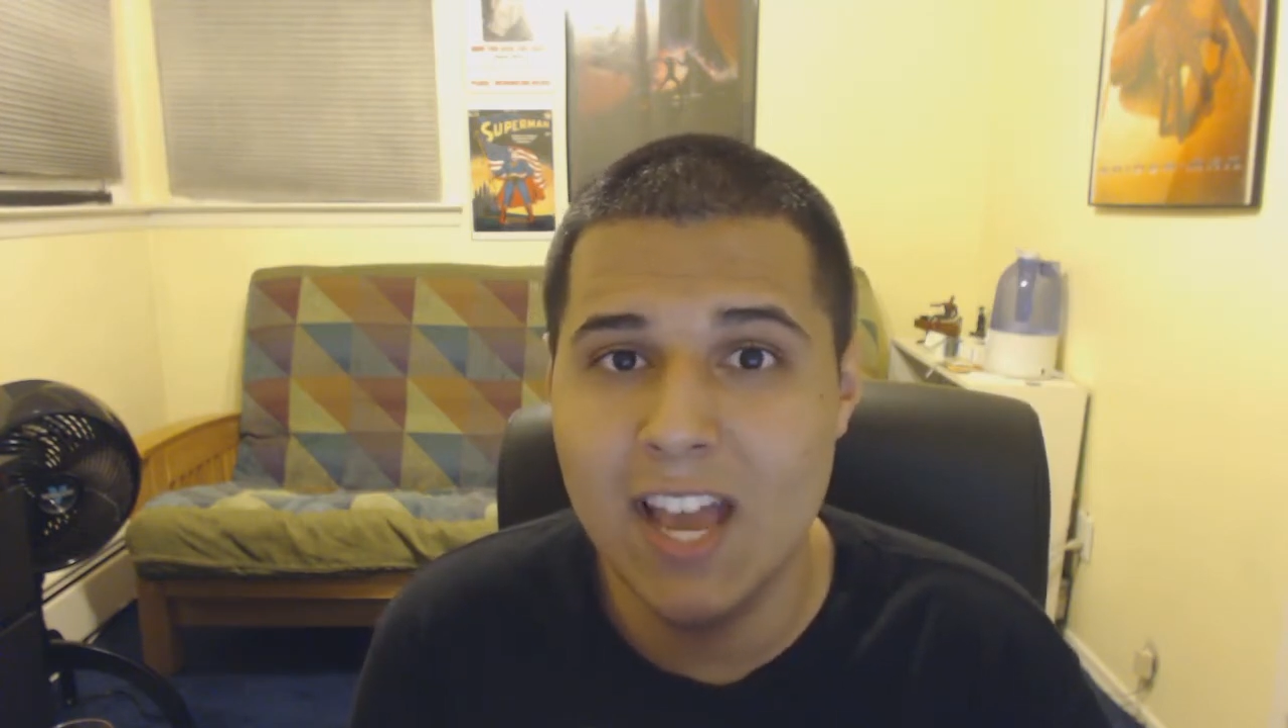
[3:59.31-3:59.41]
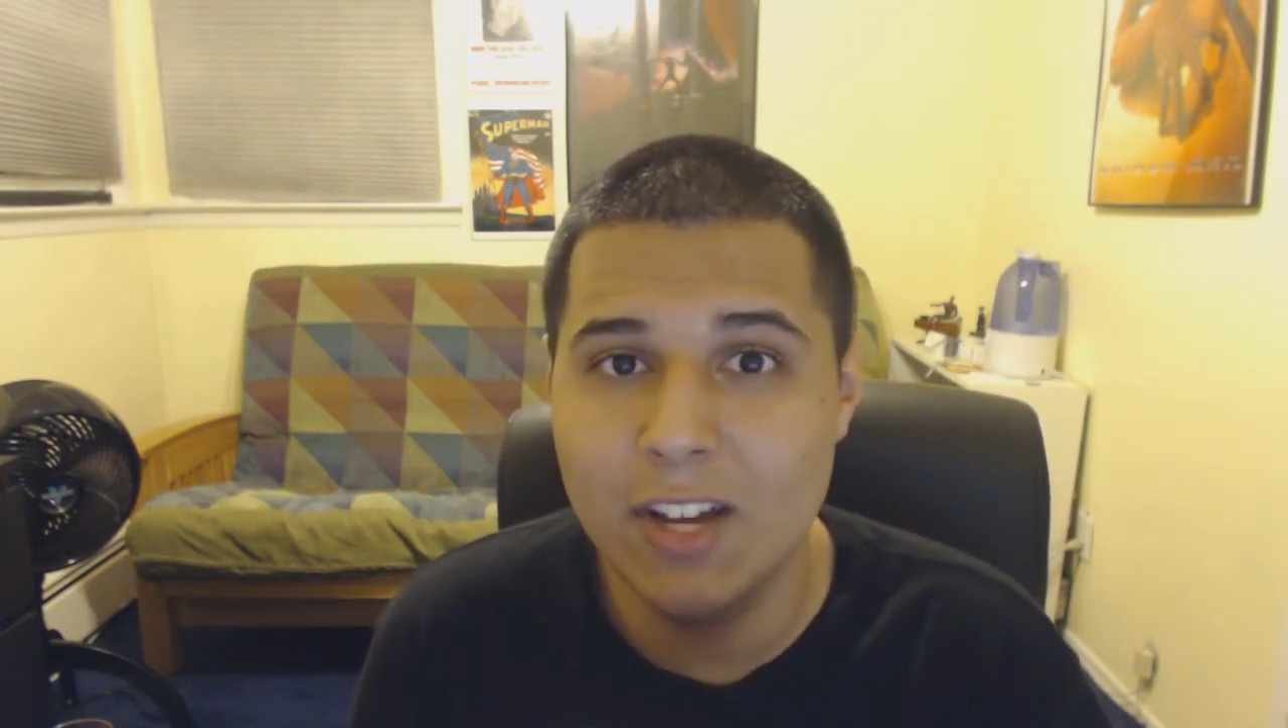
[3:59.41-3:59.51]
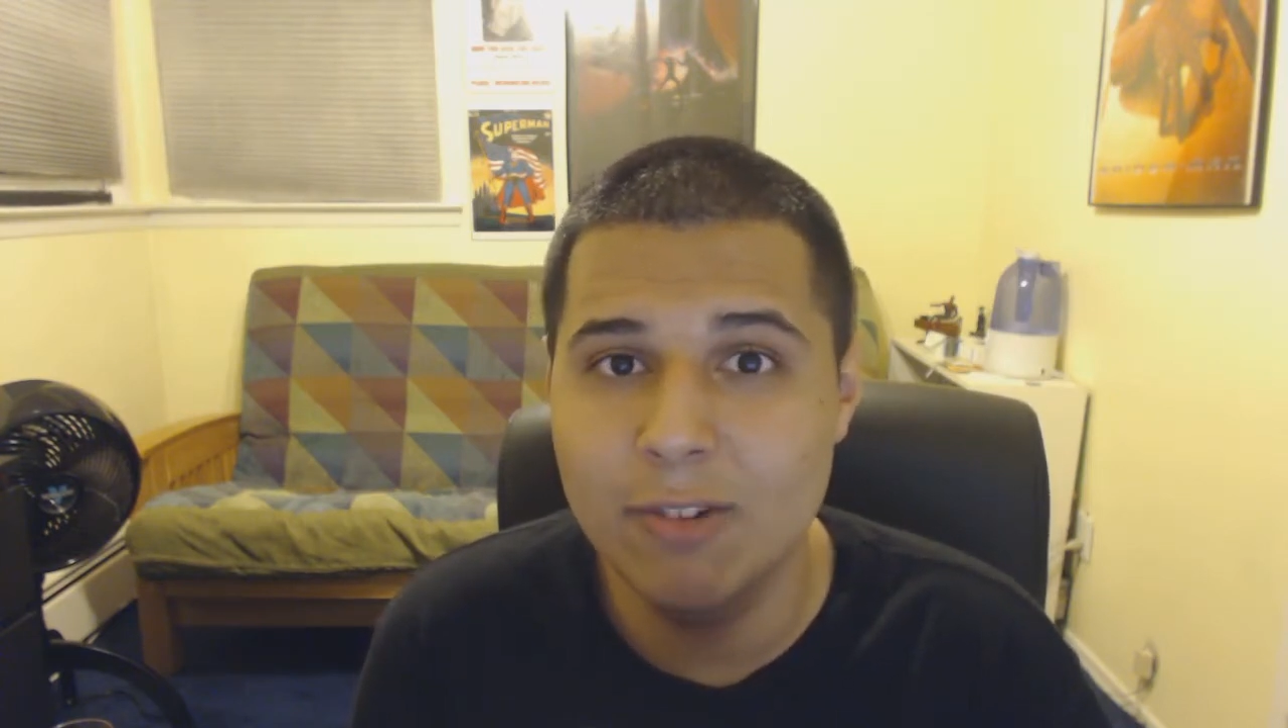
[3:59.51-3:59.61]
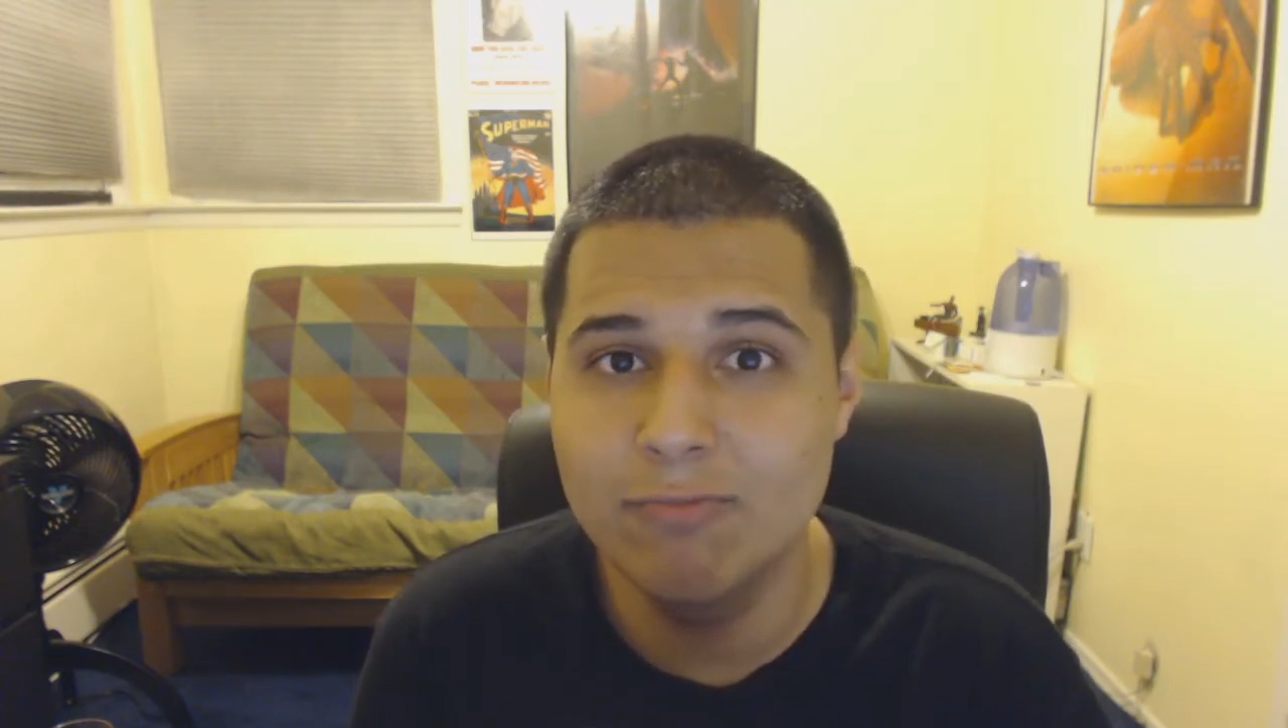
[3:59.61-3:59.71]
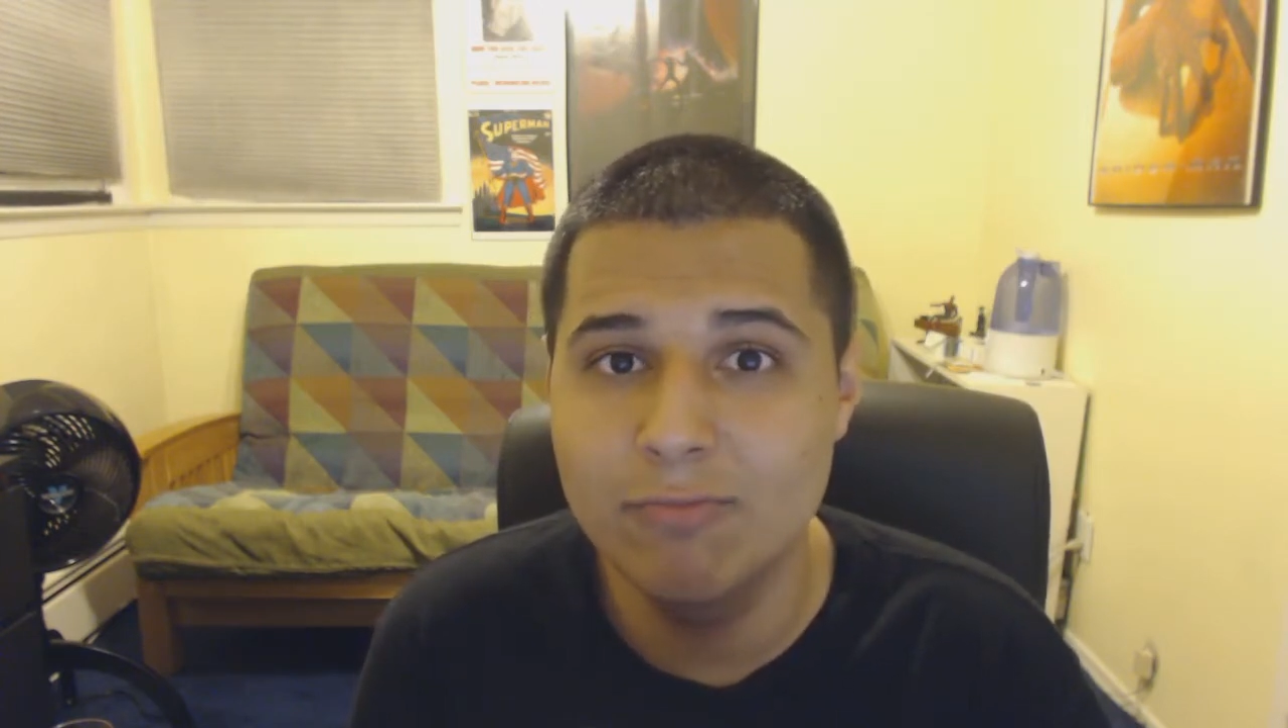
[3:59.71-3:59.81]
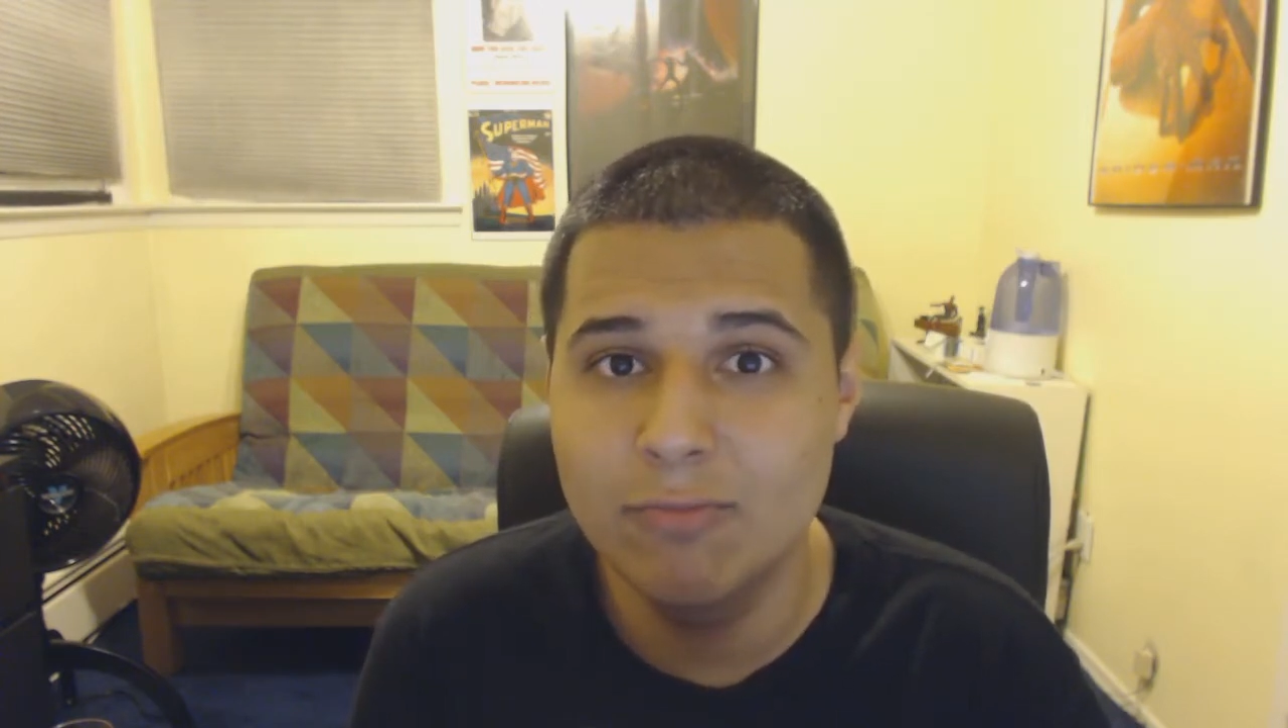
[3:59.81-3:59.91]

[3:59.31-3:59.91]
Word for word: down and